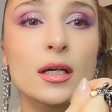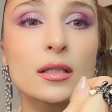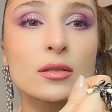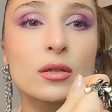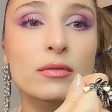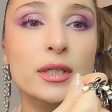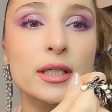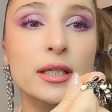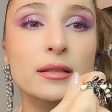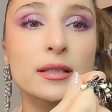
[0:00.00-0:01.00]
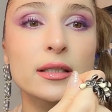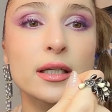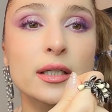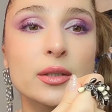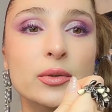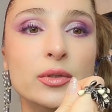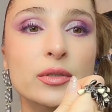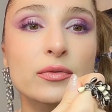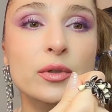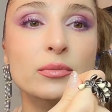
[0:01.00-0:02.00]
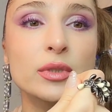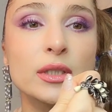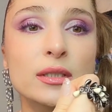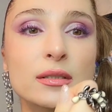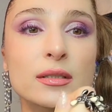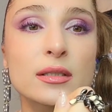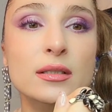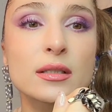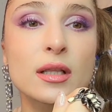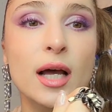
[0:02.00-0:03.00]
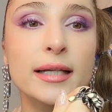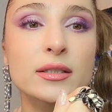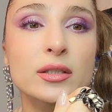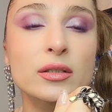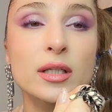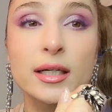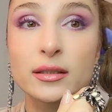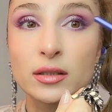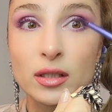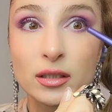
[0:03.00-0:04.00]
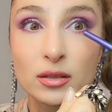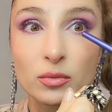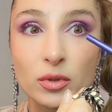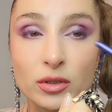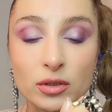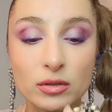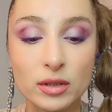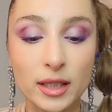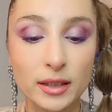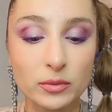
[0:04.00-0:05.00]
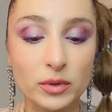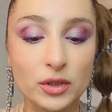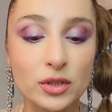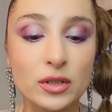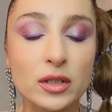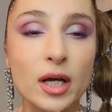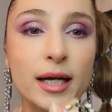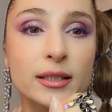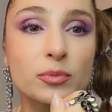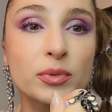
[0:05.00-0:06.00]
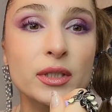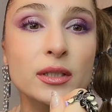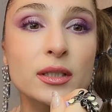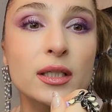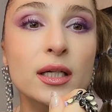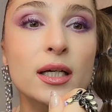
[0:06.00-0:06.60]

It's over here. Then I use from NYX this lighter liner as a waterline, which is light pink.